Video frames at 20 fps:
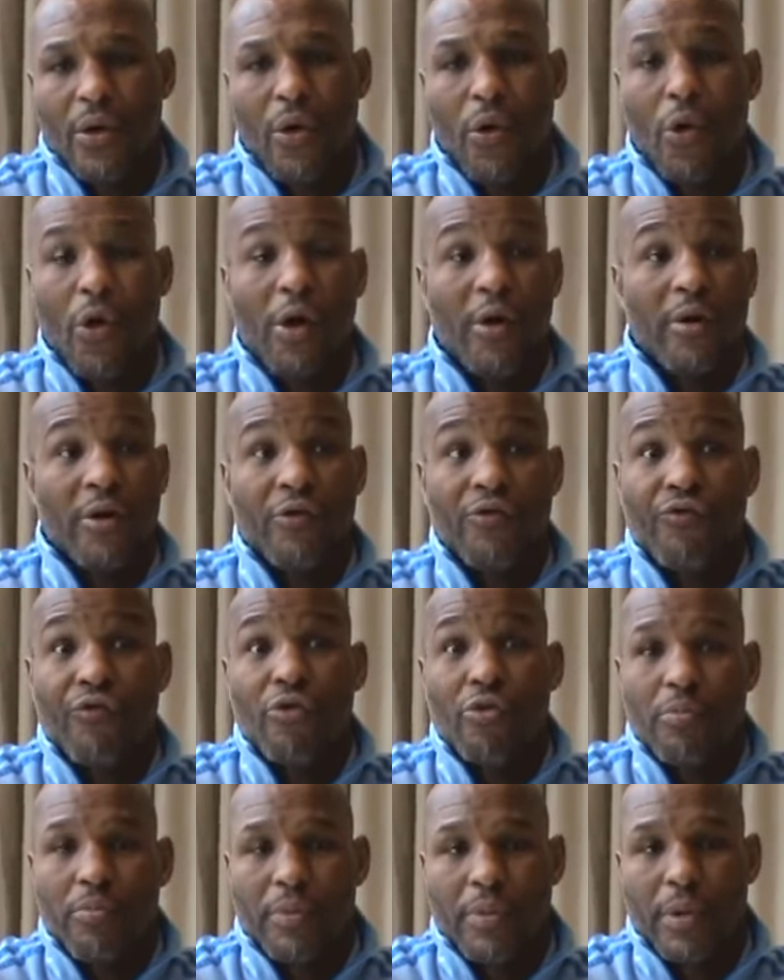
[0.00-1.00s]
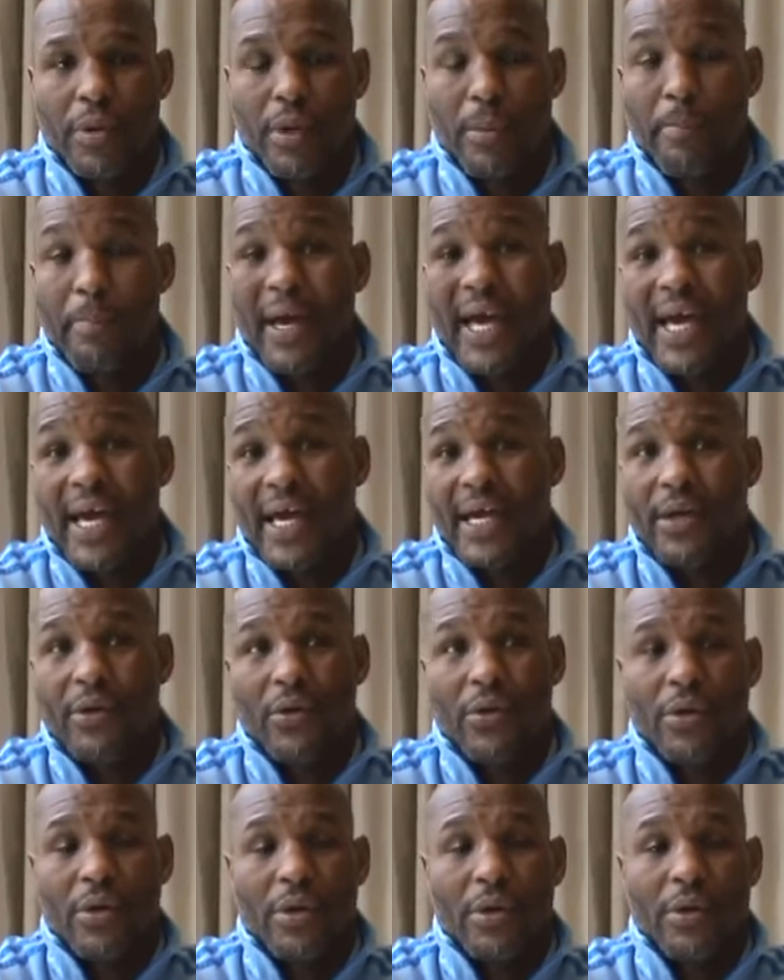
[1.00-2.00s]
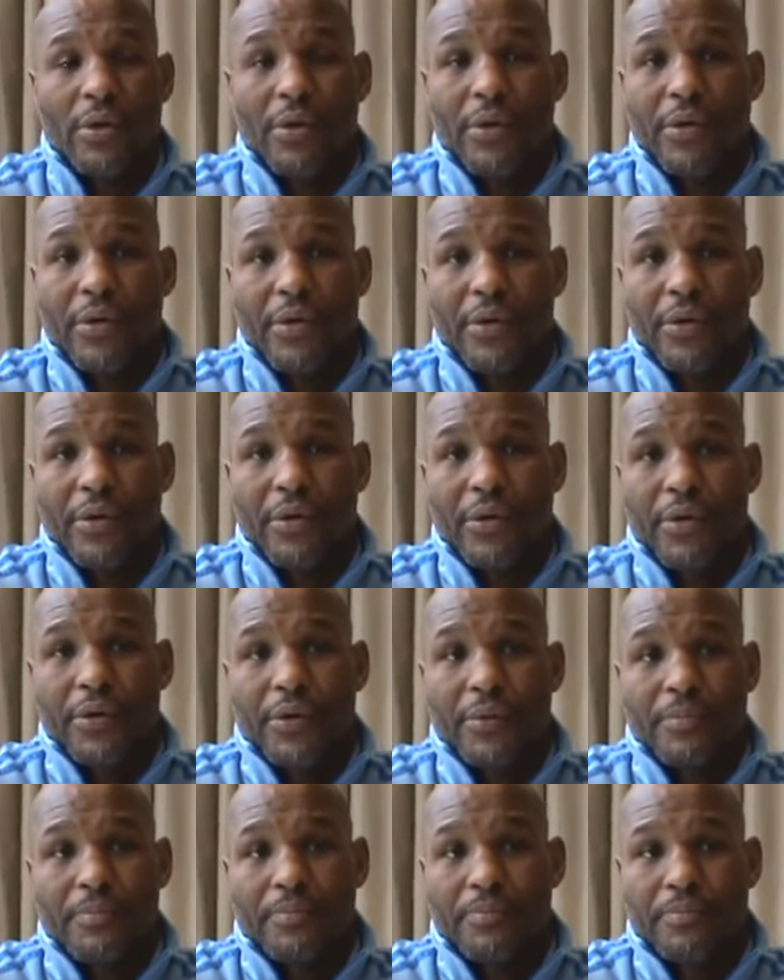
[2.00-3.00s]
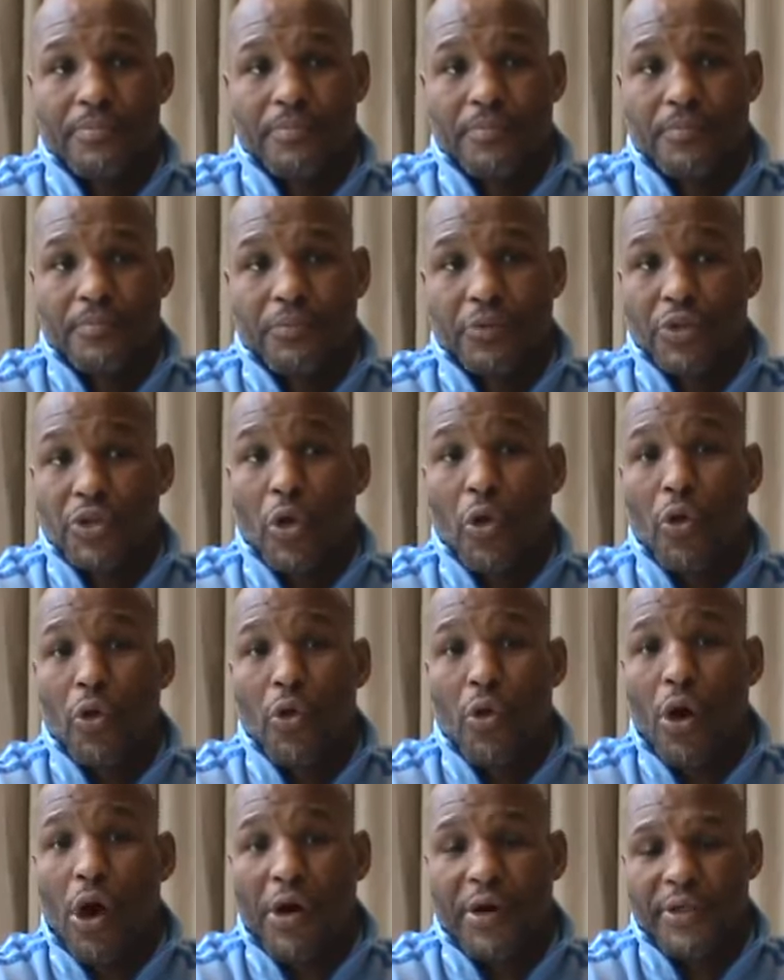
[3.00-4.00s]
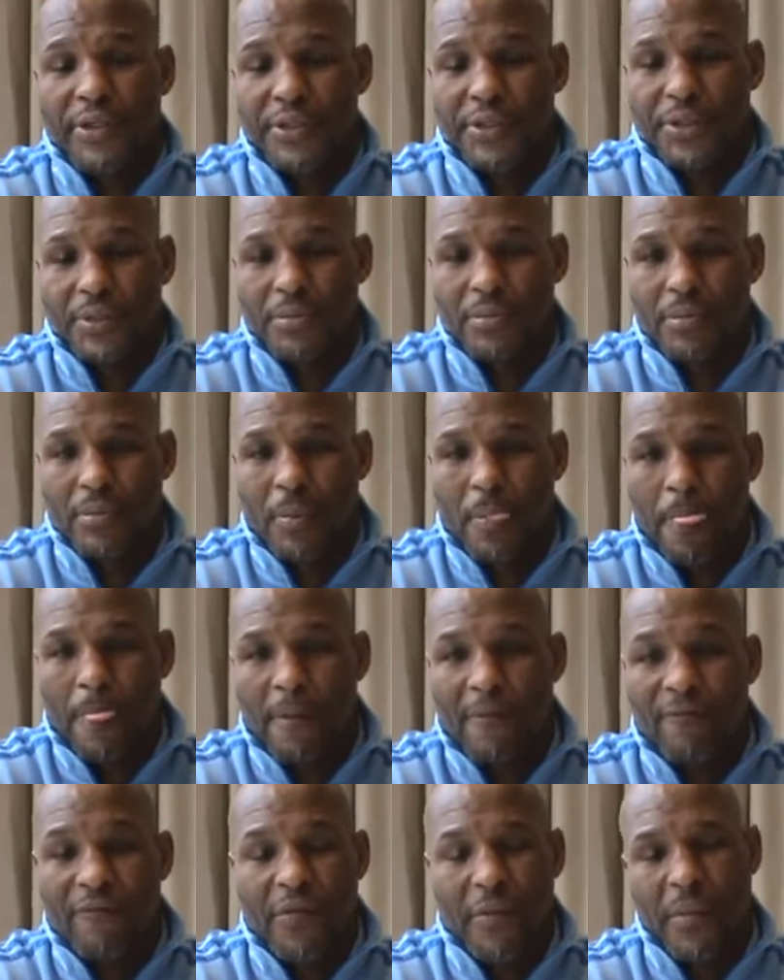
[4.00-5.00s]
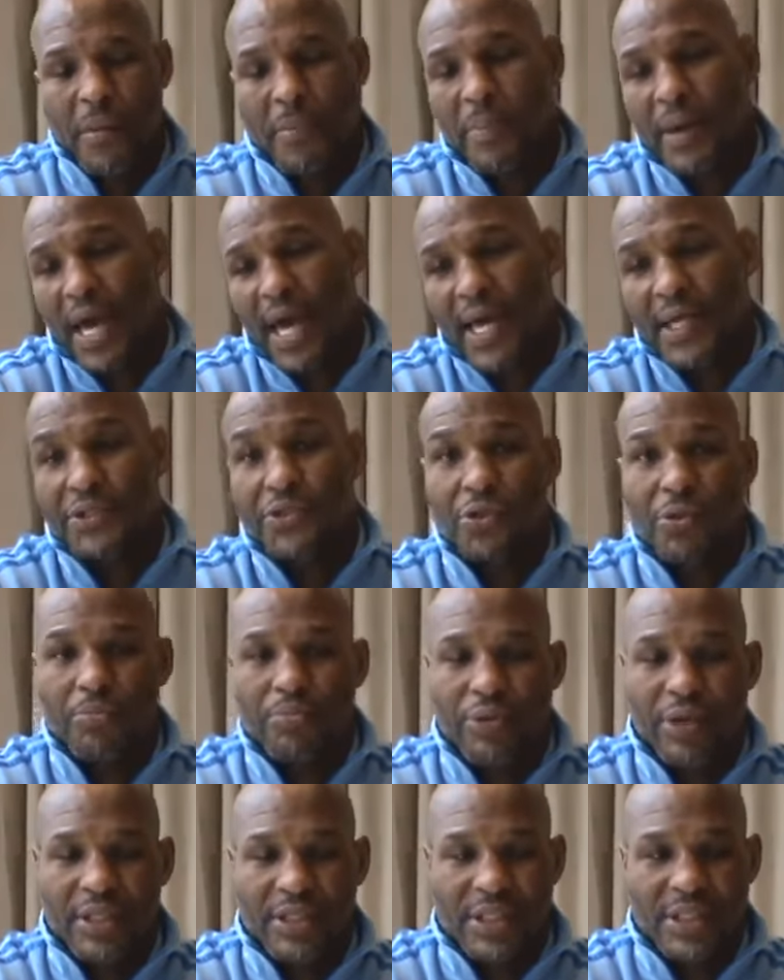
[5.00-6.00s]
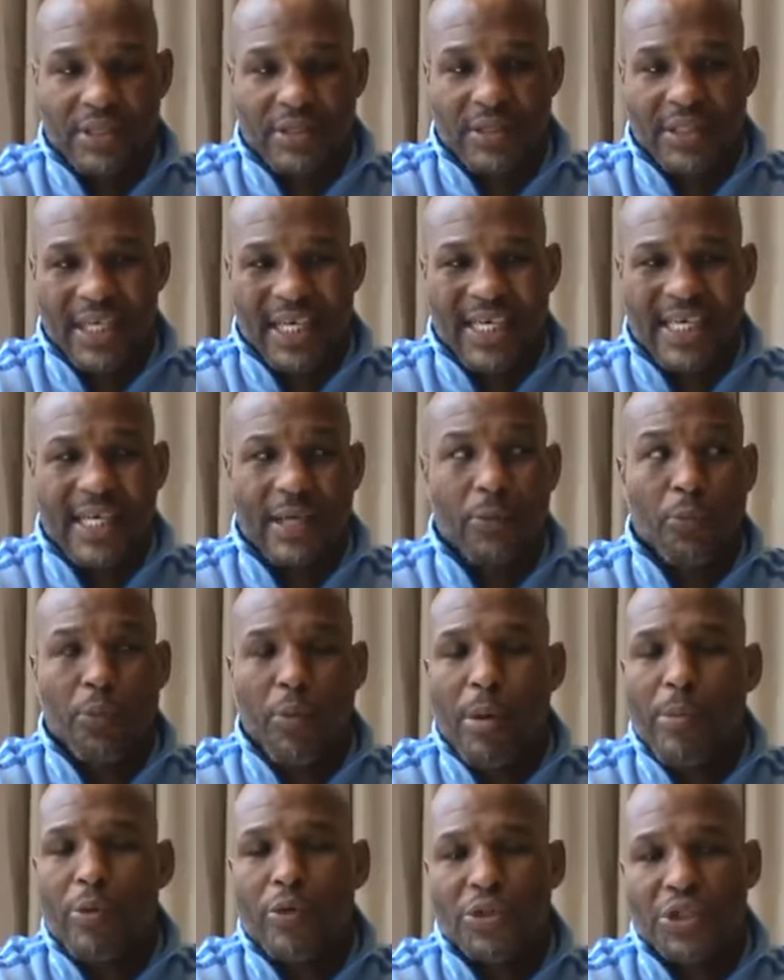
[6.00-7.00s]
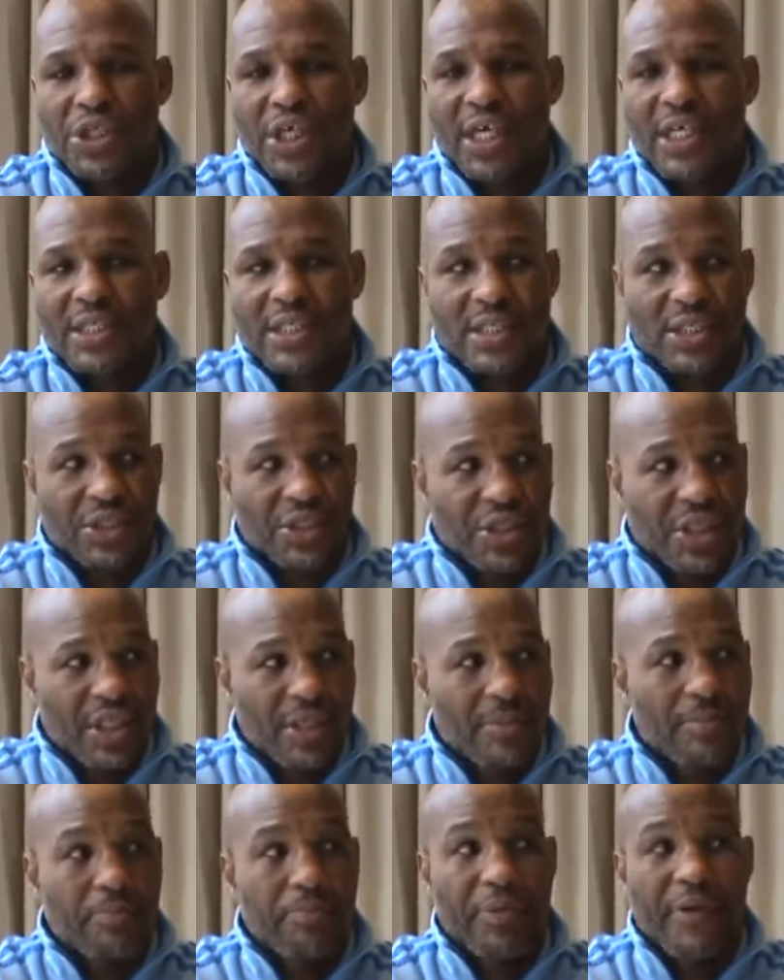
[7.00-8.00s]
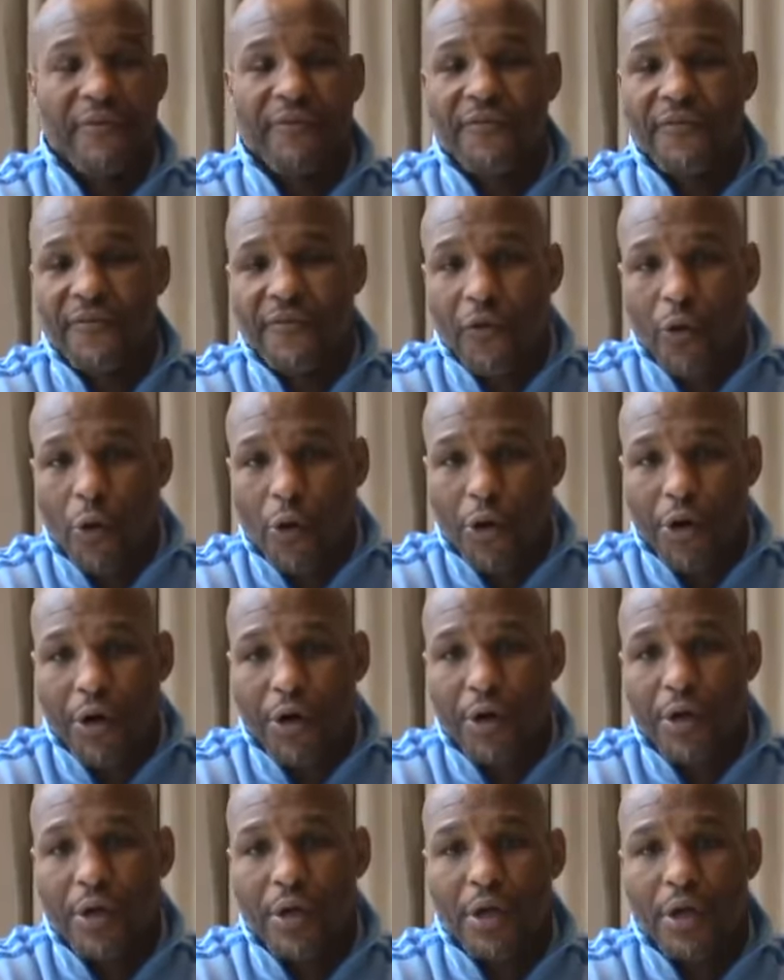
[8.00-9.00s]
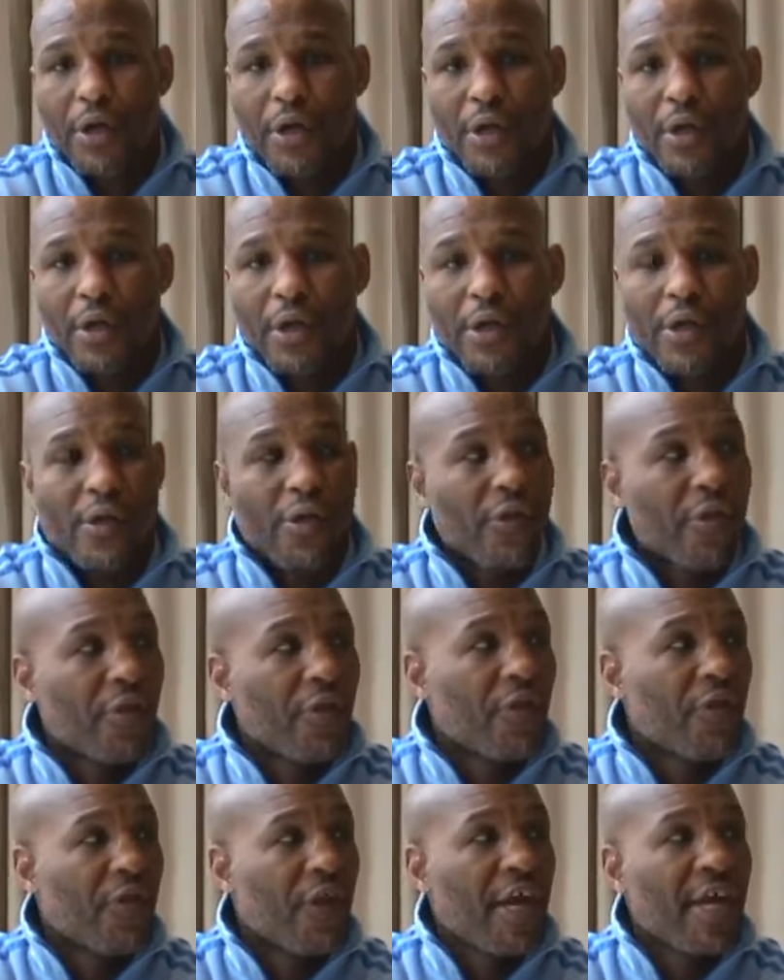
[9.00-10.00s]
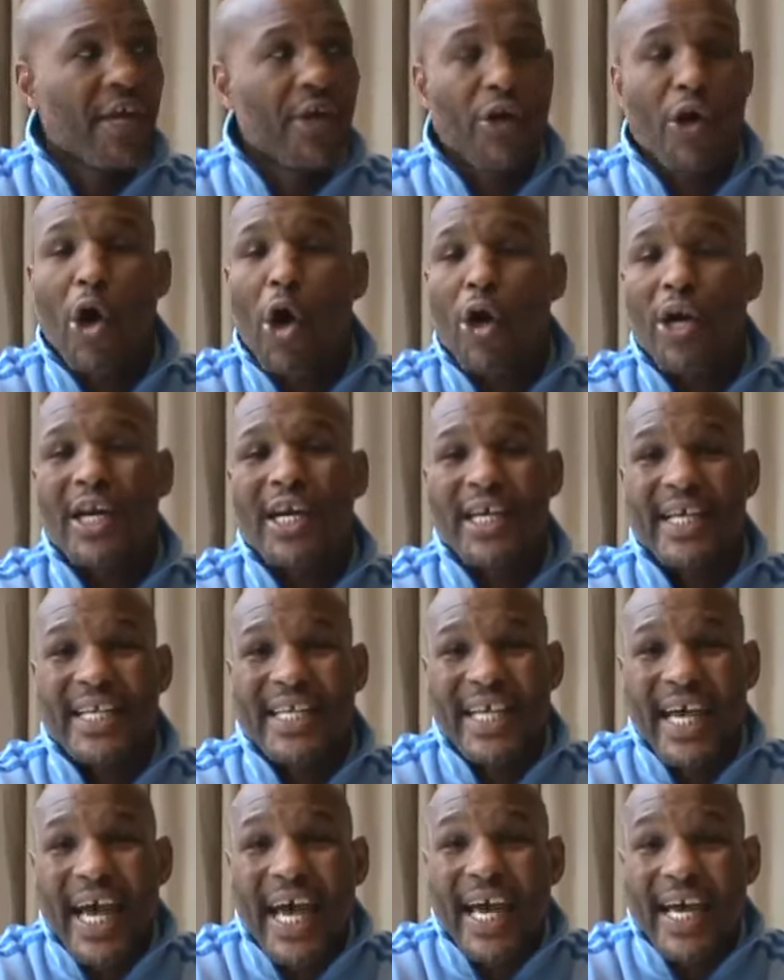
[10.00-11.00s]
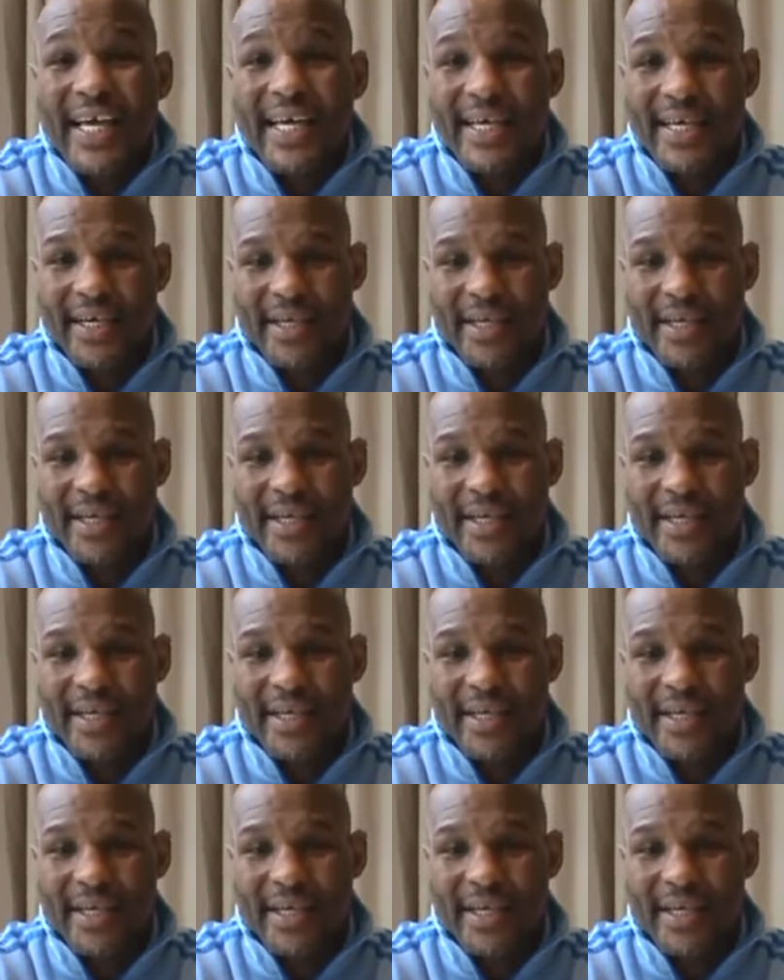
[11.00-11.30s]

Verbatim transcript: or a group band or or, or solo artists from the past or present that they get one more chance to see before they call it a day.